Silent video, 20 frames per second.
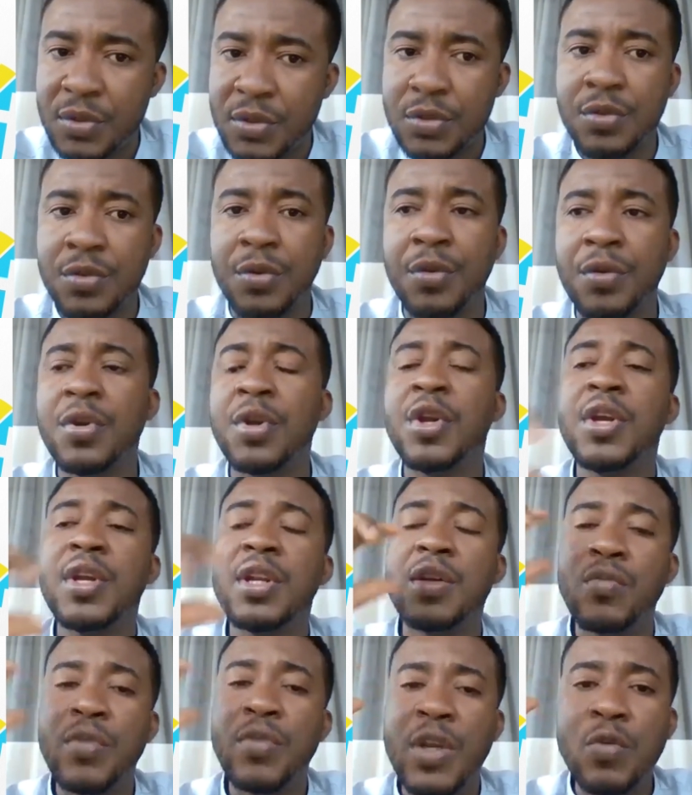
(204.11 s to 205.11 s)
You know,
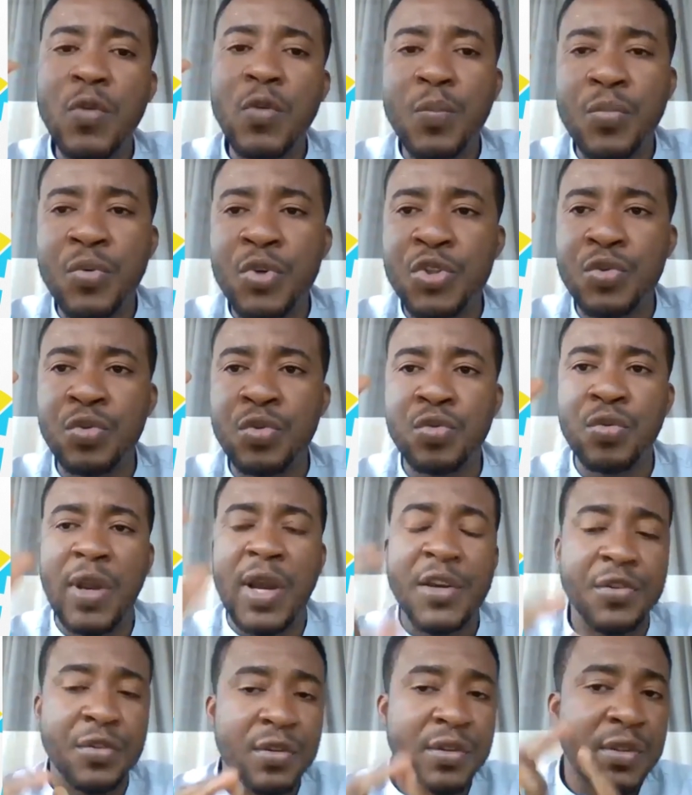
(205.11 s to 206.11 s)
the will push you to
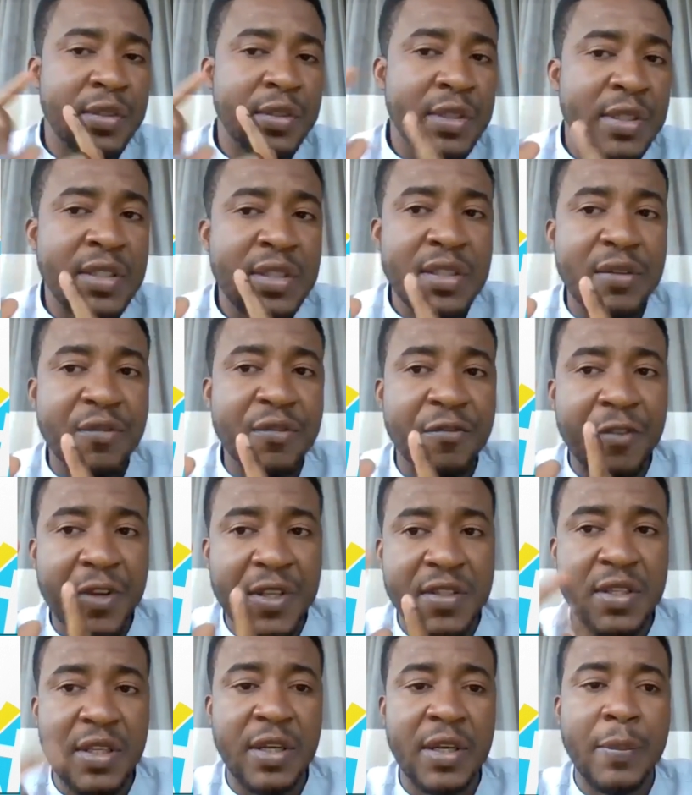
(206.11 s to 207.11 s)
action. This is the
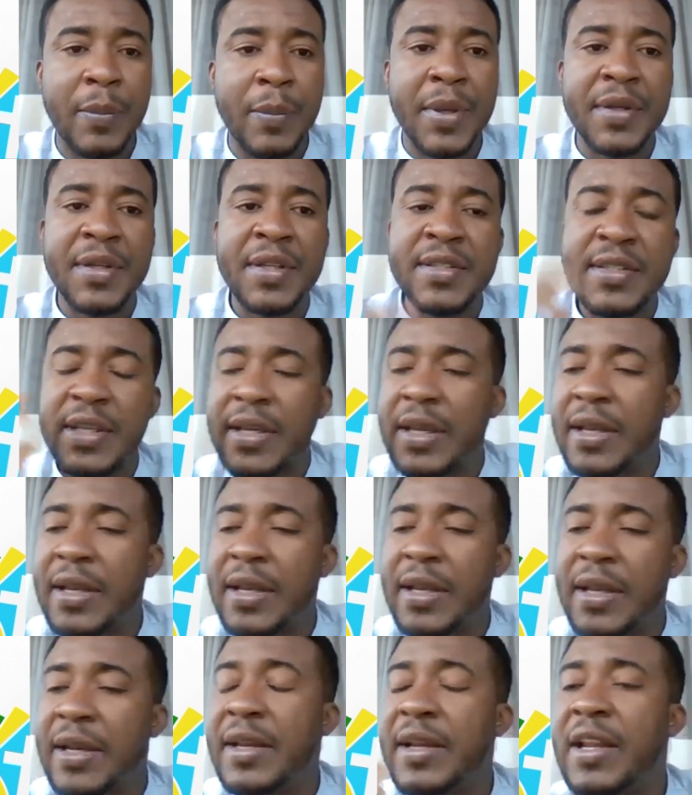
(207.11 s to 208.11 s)
first element. The
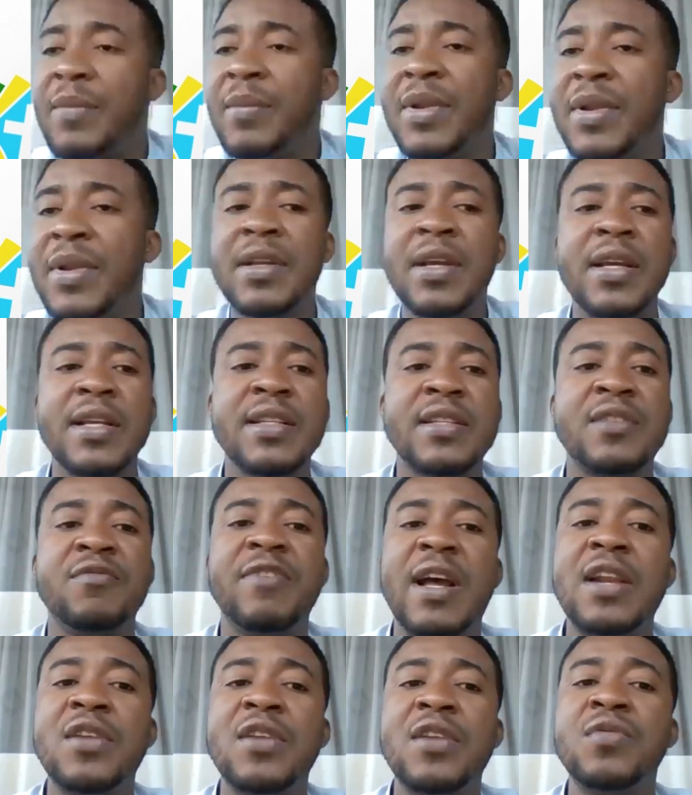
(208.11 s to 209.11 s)
second element is
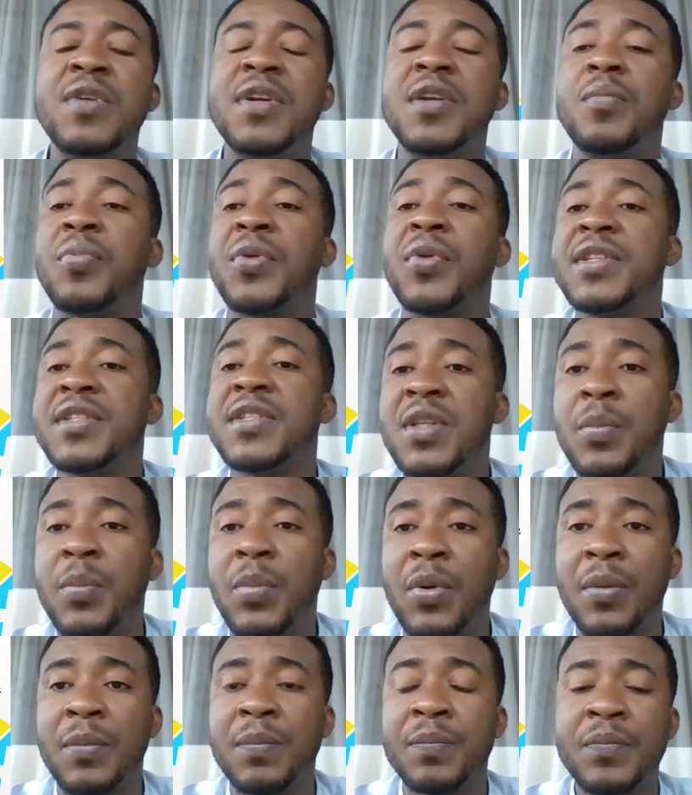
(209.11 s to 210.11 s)
value and
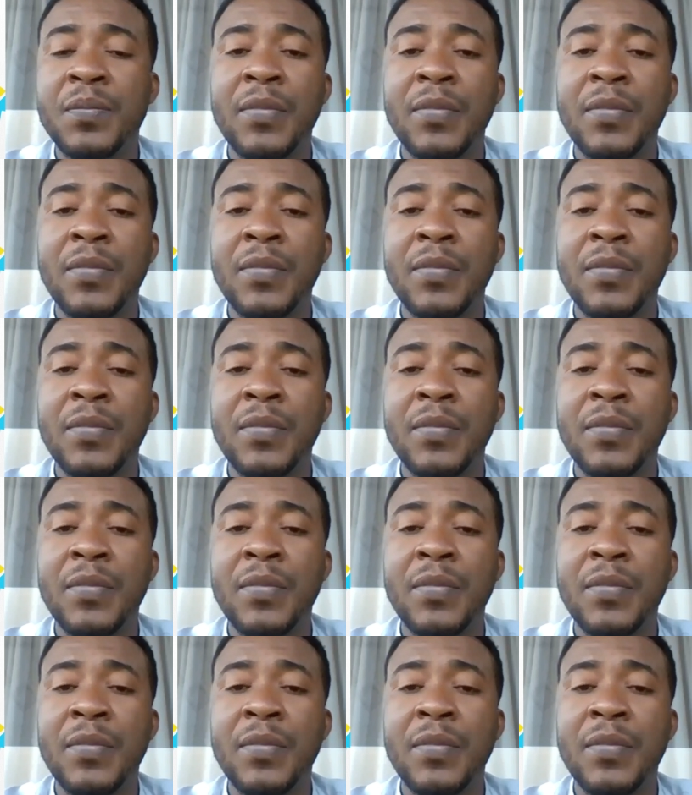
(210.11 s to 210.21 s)
principle.